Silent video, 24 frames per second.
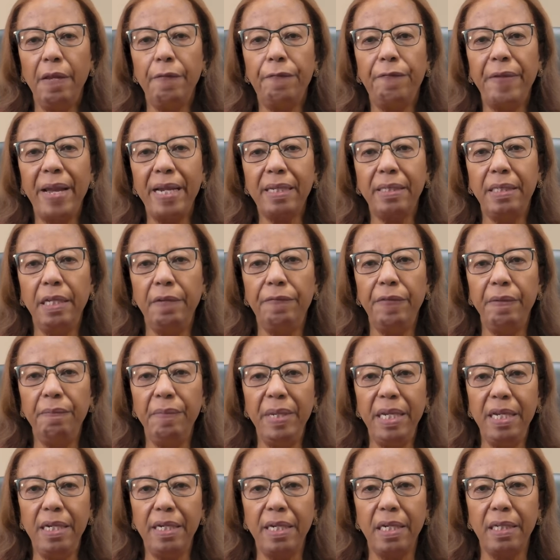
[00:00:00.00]
Effective
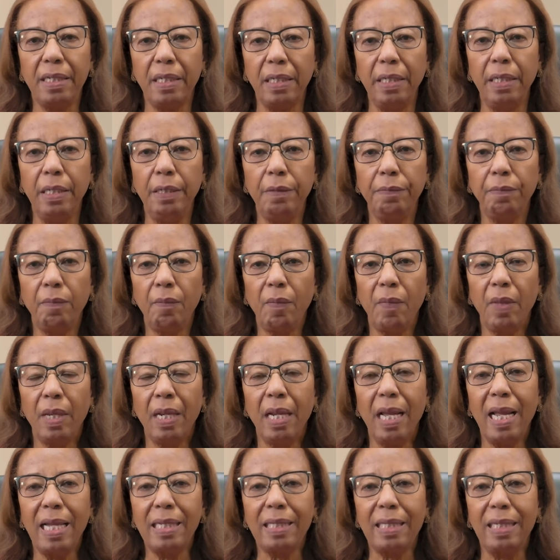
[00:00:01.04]
immediately,
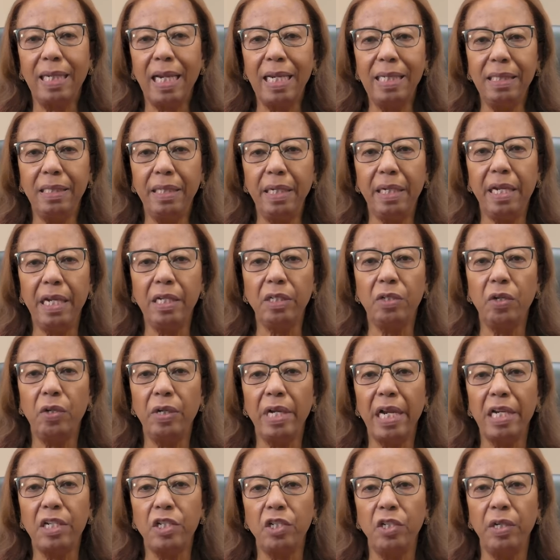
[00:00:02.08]
Atlantic
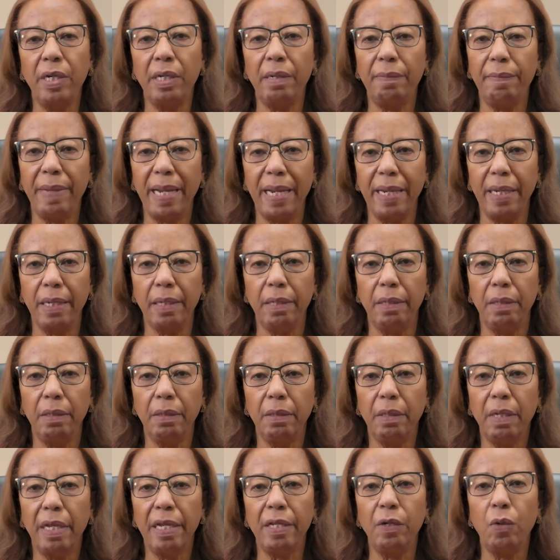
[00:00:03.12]
International Bank
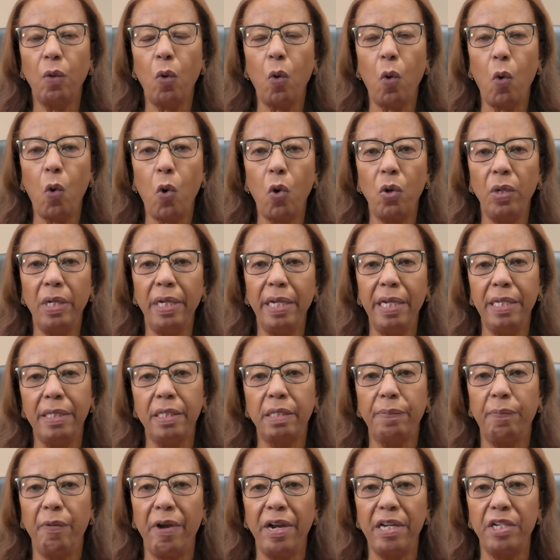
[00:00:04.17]
and all
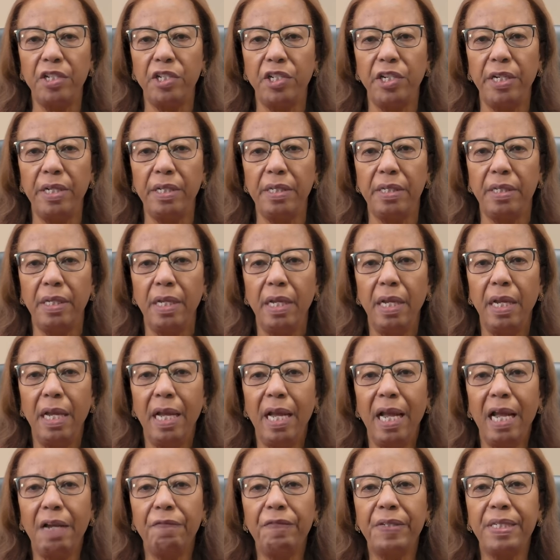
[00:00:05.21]
its branches
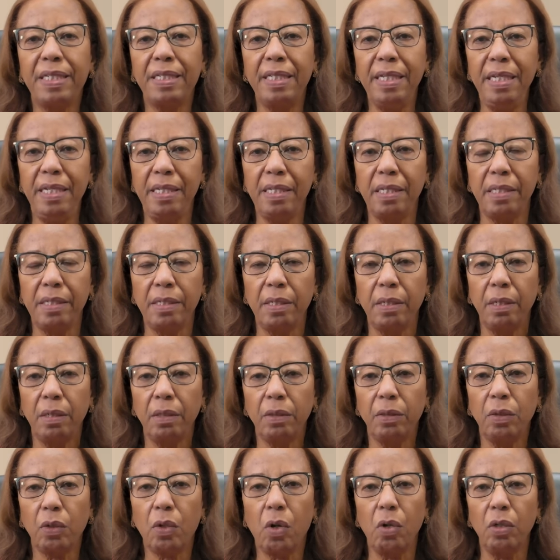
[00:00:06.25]
have ceased
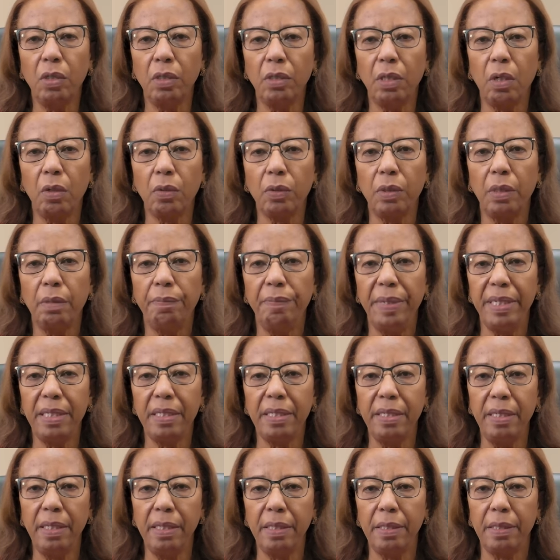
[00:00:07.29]
to conduct
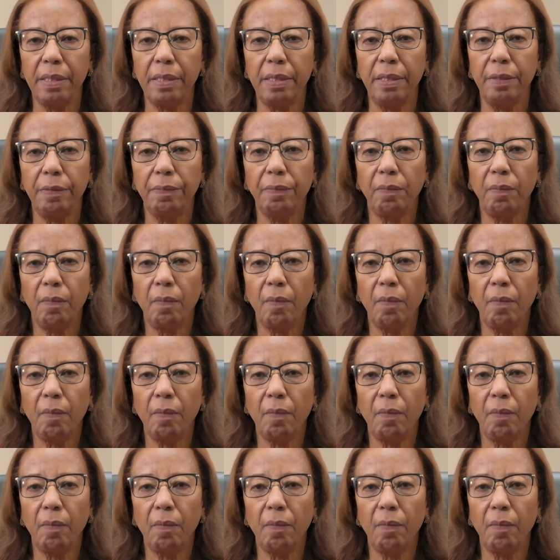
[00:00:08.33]
business.